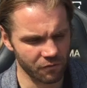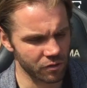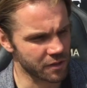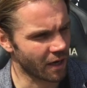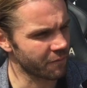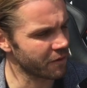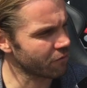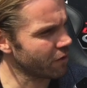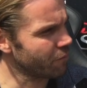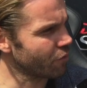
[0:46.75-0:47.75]
We've got talent, but they've
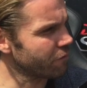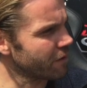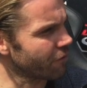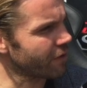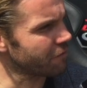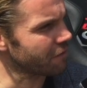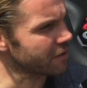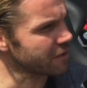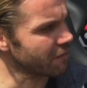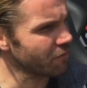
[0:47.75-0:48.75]
got to prove that they're ready for
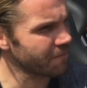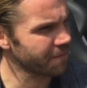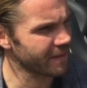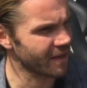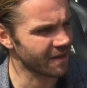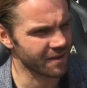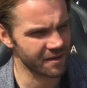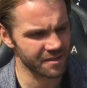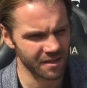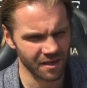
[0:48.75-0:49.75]
this level. And then
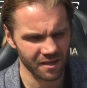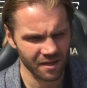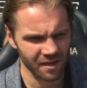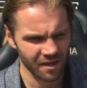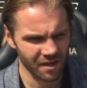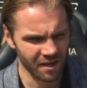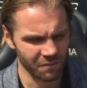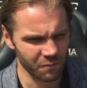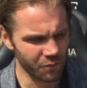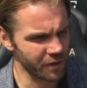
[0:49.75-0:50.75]

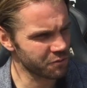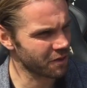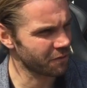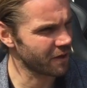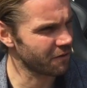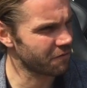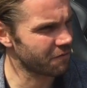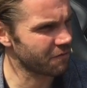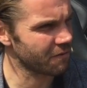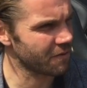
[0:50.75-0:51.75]
I've been pleased with the way
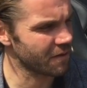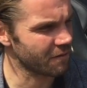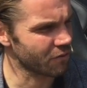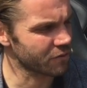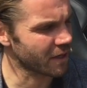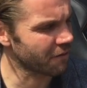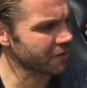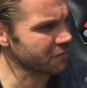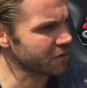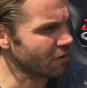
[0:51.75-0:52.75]
they've looked after
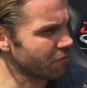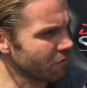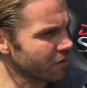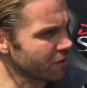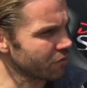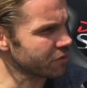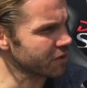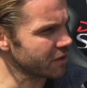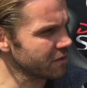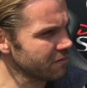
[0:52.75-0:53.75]
themselves over the close
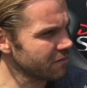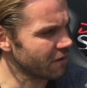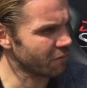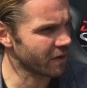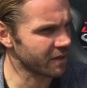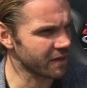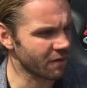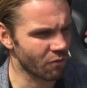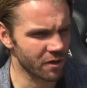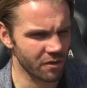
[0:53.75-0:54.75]
season. They've been in
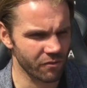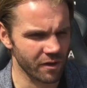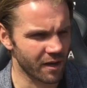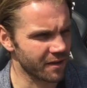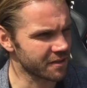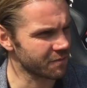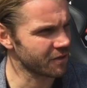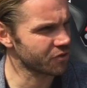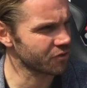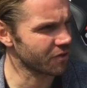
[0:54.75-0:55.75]
here working really hard to
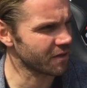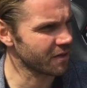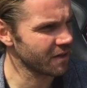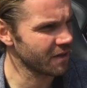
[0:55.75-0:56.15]
make sure that